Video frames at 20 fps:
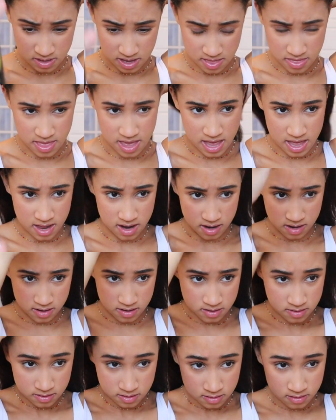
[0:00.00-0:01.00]
and then
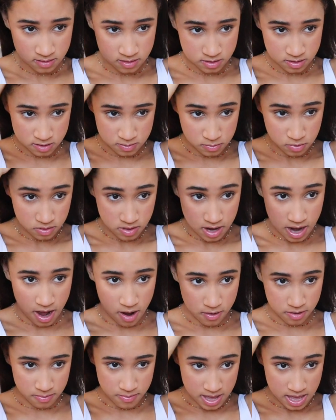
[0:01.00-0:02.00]
smooth it
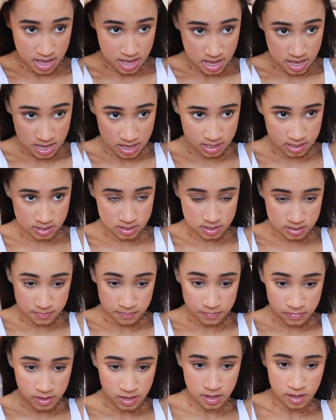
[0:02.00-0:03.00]
out with my hands.
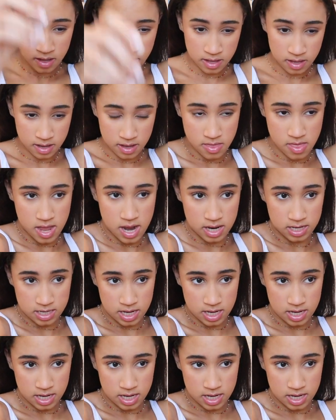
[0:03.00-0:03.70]
And then I